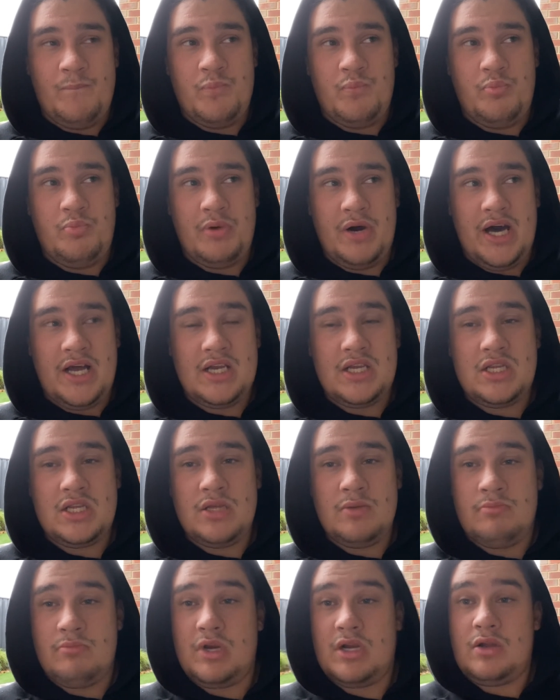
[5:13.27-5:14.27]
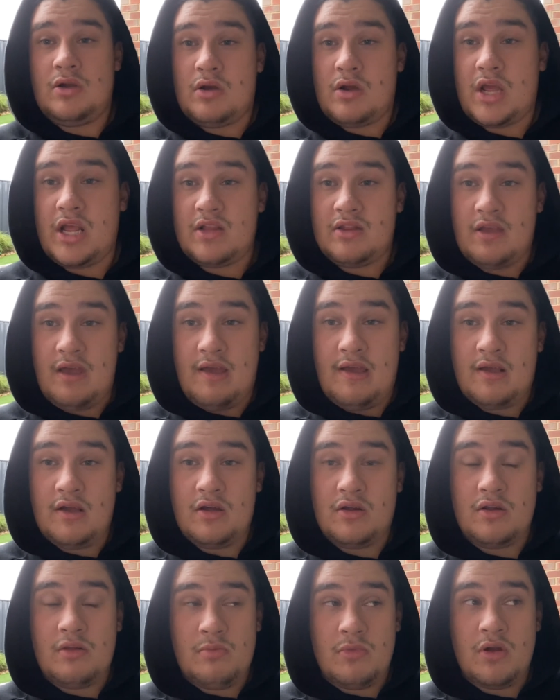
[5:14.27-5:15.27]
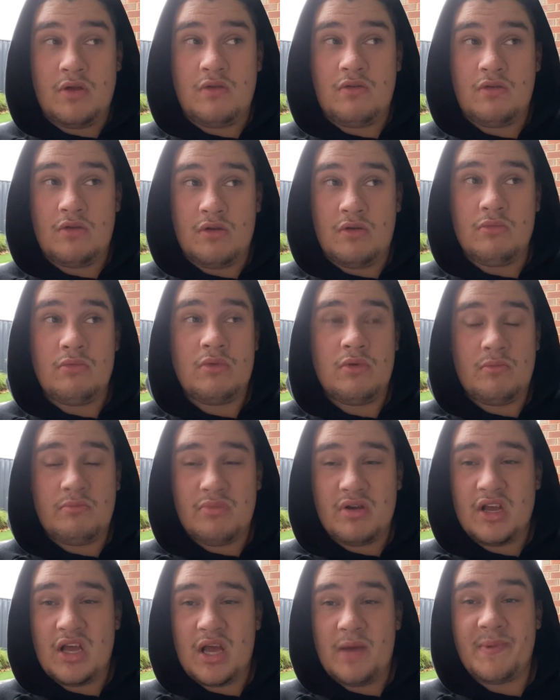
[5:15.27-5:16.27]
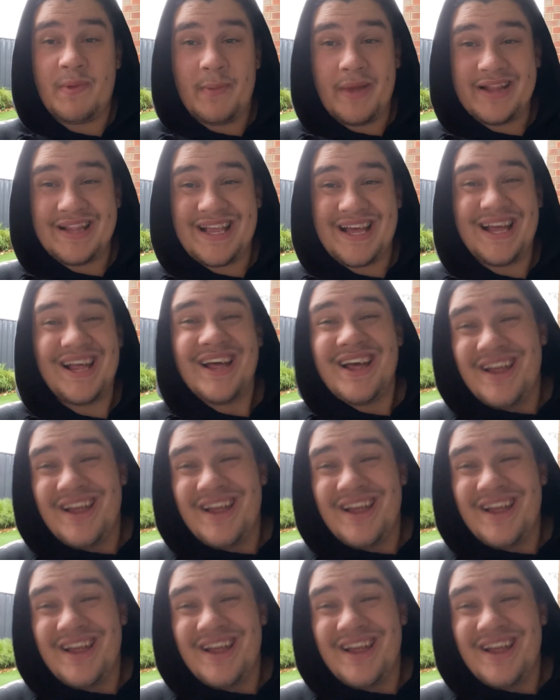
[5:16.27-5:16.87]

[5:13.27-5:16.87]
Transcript: But my dog gets a haircut tomorrow, so I'm pretty happy about that.